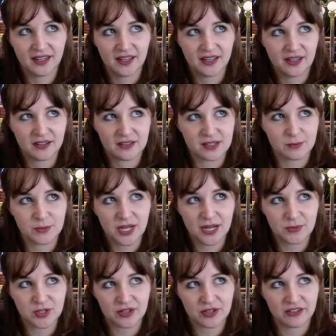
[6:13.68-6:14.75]
sometimes
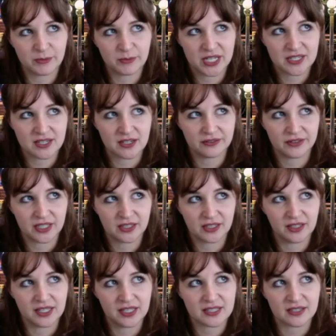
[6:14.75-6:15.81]
I'll give myself like a
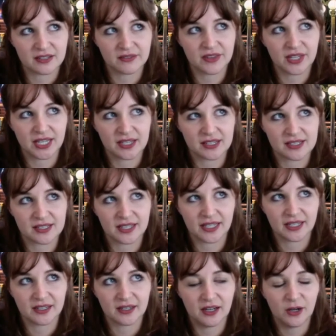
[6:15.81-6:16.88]
list of things
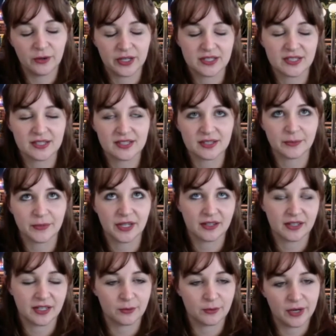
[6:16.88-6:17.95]
like, oh, this is something
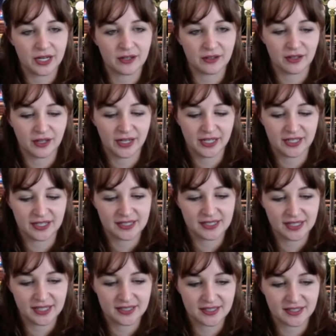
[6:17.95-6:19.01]
that I read online
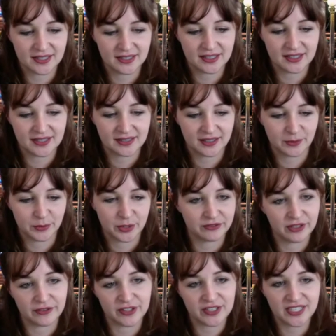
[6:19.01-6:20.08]
exists in Disneyland, but I've
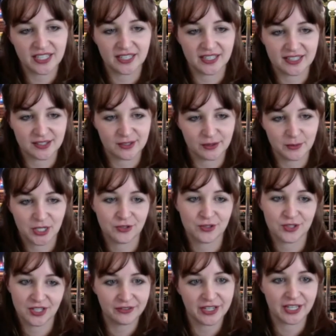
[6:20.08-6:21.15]
never seen it. So let me go see
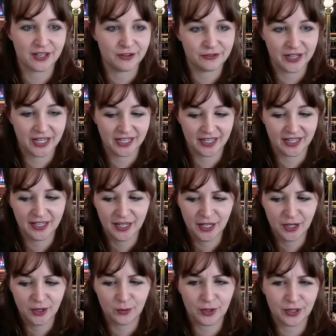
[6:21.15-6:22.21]
if I can go find it.
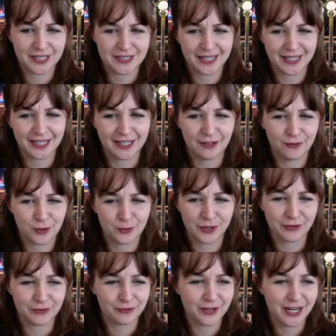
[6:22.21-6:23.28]
Whereas like if you're
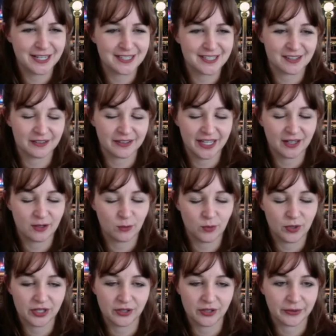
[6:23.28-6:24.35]
with friends, they're like, what
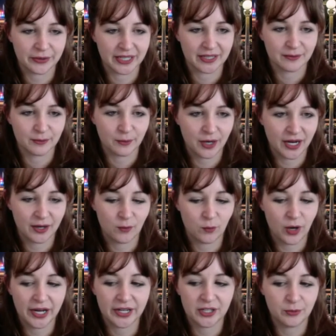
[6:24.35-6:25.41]
are you doing?
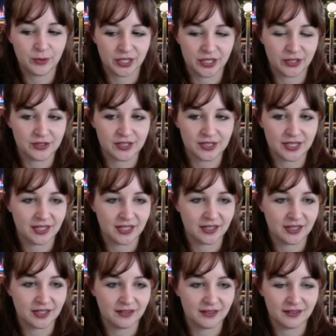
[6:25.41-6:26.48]
Why do you want to go see
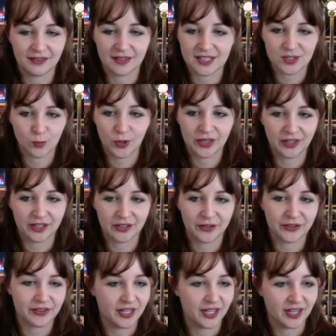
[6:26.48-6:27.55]
this one little
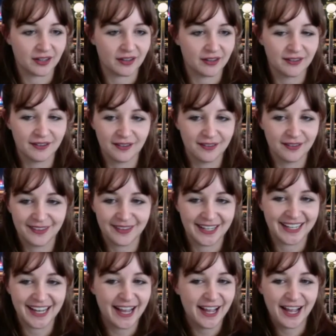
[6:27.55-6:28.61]
thing?
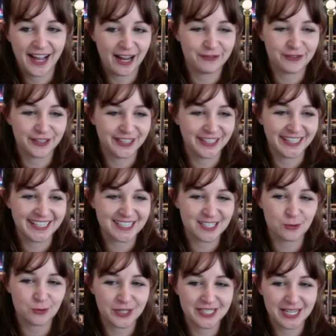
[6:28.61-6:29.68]
Like I feel like it's the
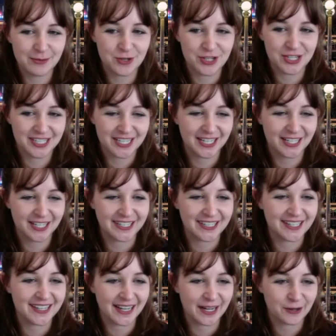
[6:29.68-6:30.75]
one time you get to kind of
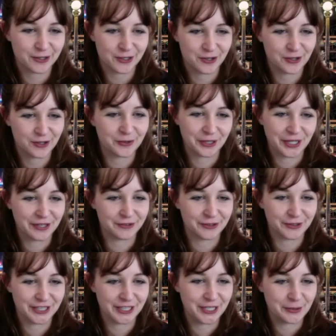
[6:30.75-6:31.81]
geek out on your own
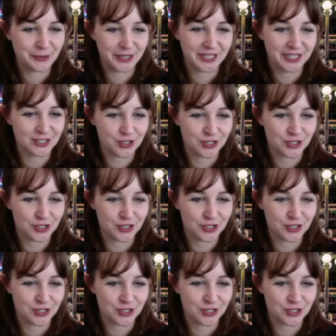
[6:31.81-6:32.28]
level and no one can judge